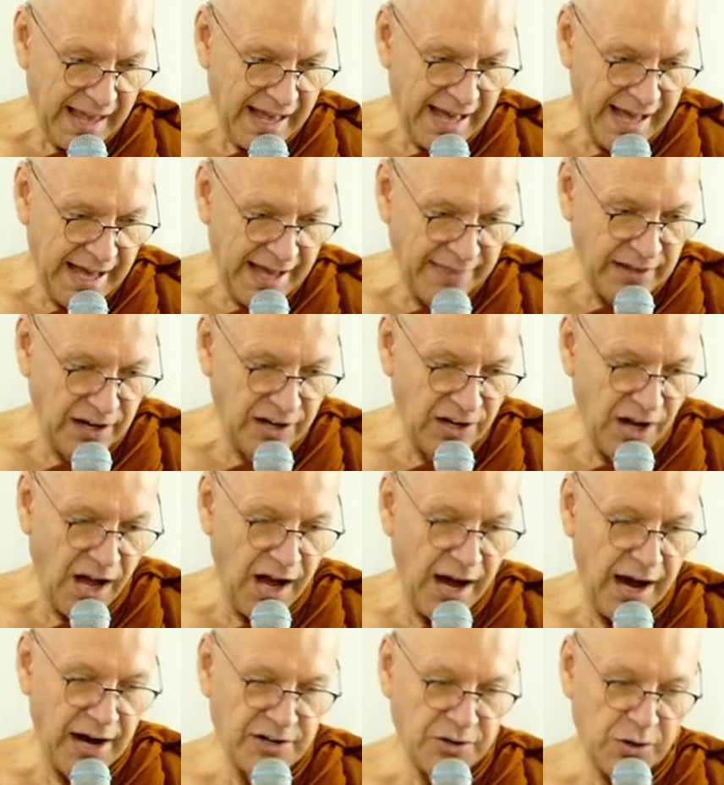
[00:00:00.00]
The
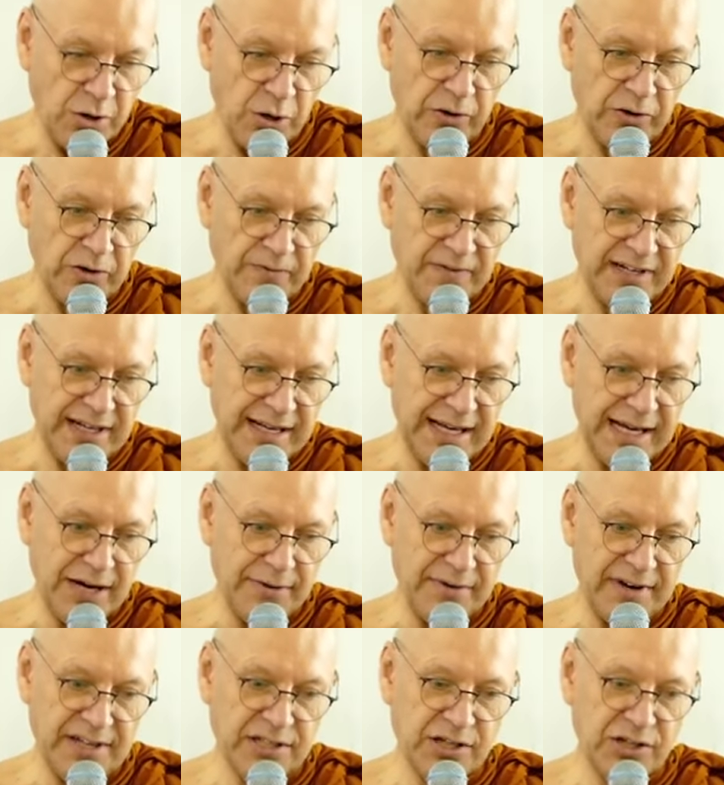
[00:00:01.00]
large herd of
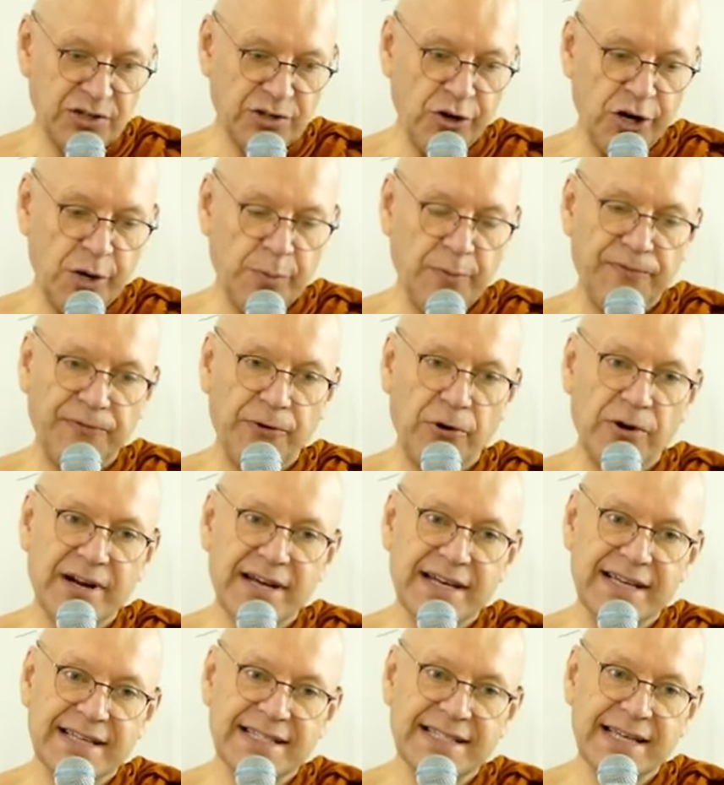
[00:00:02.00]
deer is a term
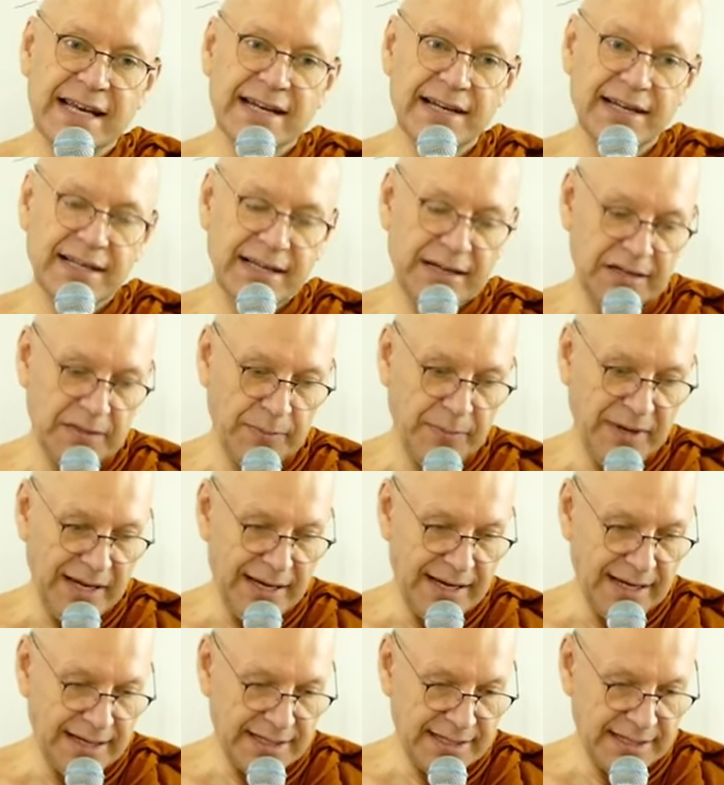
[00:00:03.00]
for sentient
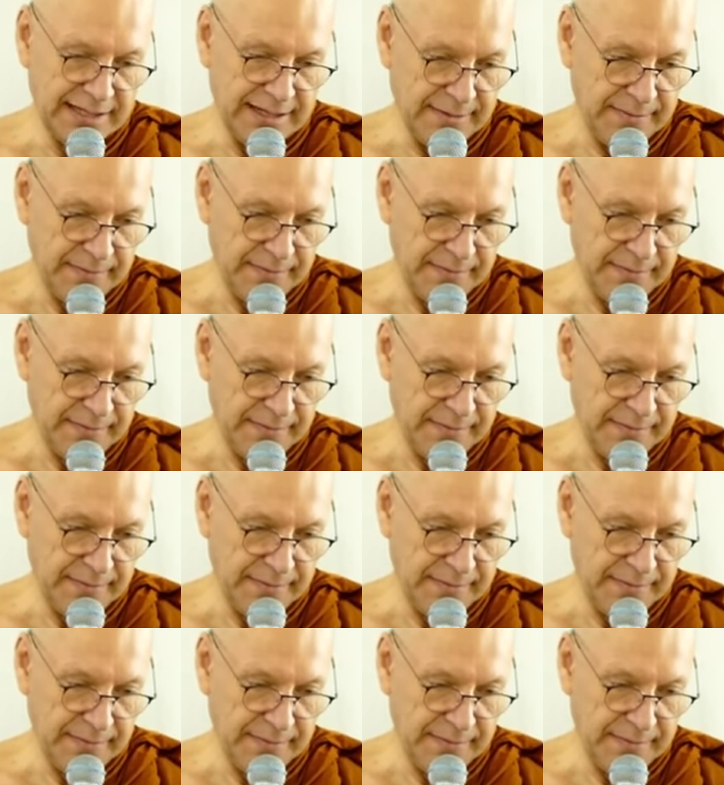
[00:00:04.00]
beings.